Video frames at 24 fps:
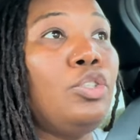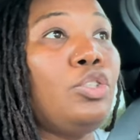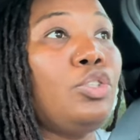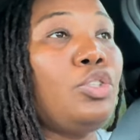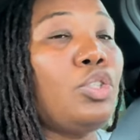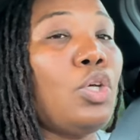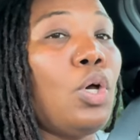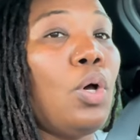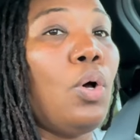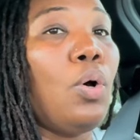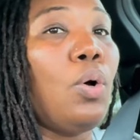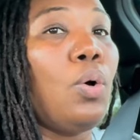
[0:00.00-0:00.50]

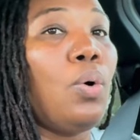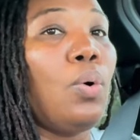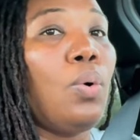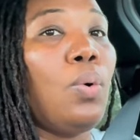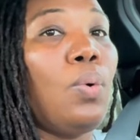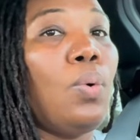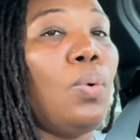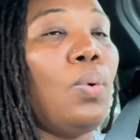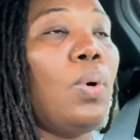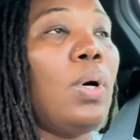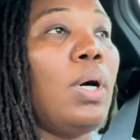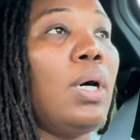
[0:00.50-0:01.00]

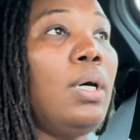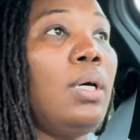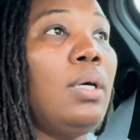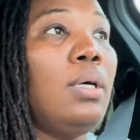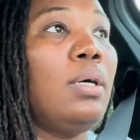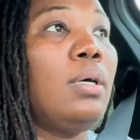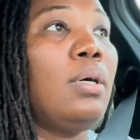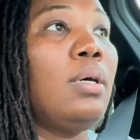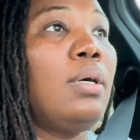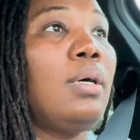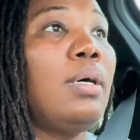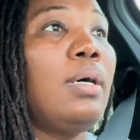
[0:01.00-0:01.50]
So
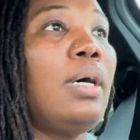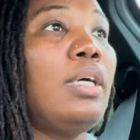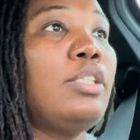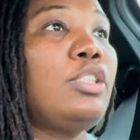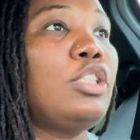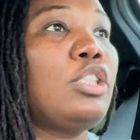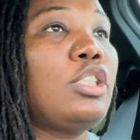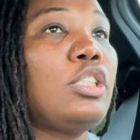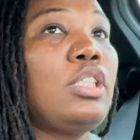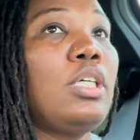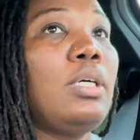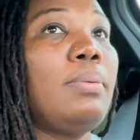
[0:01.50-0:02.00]
uh,
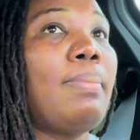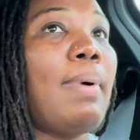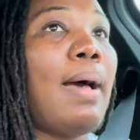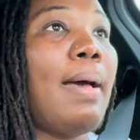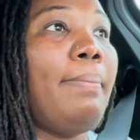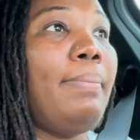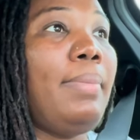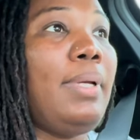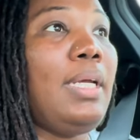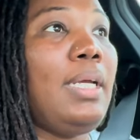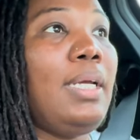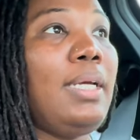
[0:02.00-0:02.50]
just cook my
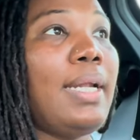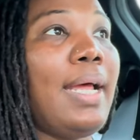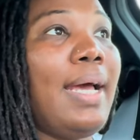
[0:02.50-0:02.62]
meat.